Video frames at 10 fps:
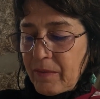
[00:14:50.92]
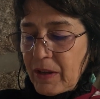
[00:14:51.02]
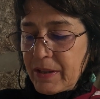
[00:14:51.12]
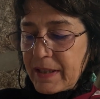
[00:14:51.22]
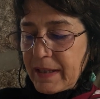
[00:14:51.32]

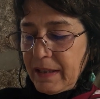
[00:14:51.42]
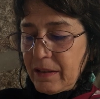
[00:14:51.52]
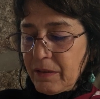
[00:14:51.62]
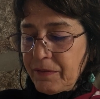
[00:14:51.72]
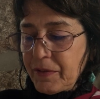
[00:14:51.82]
a state
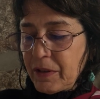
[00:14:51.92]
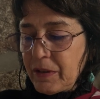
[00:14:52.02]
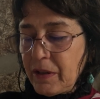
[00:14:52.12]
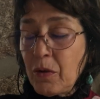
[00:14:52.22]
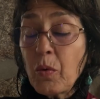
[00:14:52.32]
of
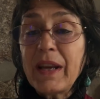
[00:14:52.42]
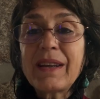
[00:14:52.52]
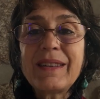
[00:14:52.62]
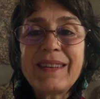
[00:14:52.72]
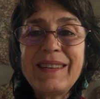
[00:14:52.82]

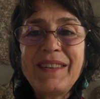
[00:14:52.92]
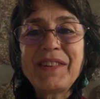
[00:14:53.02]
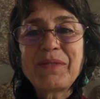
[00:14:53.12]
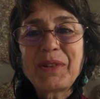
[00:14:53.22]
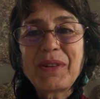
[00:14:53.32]
awakening,
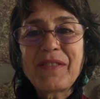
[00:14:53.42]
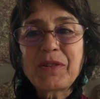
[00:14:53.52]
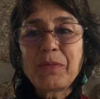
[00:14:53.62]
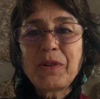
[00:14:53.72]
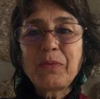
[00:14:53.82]
even when you have
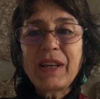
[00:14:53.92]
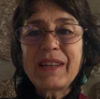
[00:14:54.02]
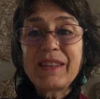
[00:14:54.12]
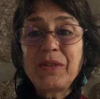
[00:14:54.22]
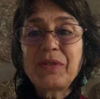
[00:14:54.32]
small
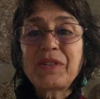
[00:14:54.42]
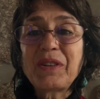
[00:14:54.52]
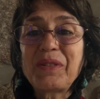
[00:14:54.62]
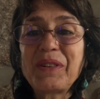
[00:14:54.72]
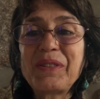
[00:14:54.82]
awakening, you
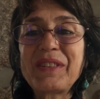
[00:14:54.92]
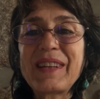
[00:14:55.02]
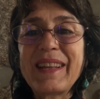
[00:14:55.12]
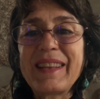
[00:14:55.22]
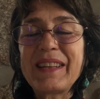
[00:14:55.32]
start to
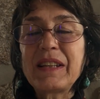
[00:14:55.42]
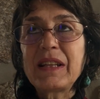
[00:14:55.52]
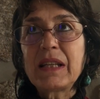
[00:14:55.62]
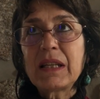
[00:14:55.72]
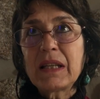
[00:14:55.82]
understand that
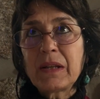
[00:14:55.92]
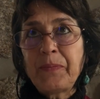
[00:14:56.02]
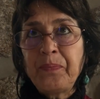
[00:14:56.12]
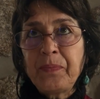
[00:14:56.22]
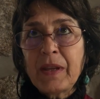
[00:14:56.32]

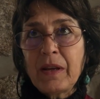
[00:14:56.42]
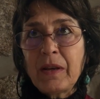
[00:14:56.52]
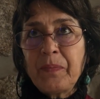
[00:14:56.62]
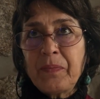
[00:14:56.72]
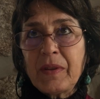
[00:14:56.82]

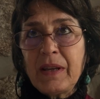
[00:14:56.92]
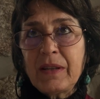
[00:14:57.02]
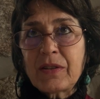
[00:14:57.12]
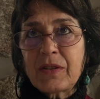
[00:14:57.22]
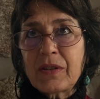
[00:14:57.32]

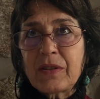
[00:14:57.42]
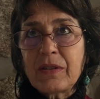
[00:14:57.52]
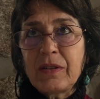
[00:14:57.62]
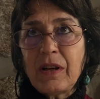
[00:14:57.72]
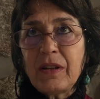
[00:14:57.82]
it's
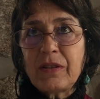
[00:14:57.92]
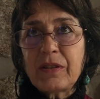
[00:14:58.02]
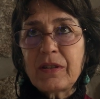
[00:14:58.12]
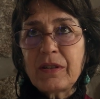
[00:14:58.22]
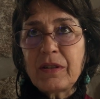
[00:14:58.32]

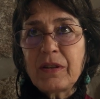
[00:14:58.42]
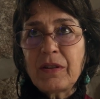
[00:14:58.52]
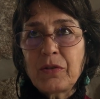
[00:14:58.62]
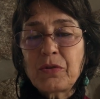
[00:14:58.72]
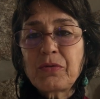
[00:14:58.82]
not
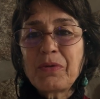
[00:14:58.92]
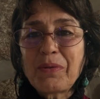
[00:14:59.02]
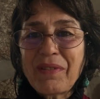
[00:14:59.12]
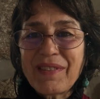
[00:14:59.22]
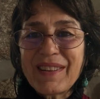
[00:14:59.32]
the
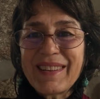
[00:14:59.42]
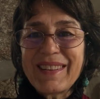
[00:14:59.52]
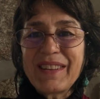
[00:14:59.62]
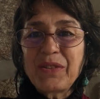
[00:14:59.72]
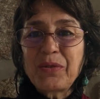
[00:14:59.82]
truth
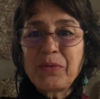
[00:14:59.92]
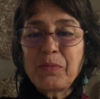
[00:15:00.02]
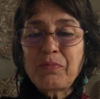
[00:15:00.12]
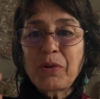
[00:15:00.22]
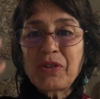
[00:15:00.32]
to
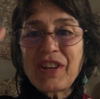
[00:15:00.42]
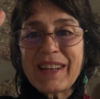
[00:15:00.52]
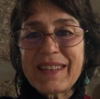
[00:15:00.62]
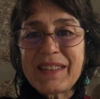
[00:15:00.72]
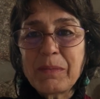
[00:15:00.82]

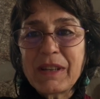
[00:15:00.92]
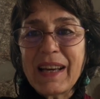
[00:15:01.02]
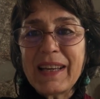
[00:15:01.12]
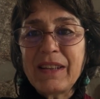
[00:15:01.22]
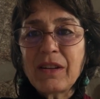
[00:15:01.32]
project some
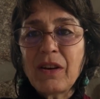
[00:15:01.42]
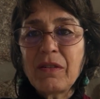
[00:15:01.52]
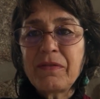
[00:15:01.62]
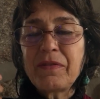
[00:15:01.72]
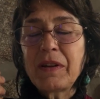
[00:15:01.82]
kind
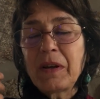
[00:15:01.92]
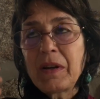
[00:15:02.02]
of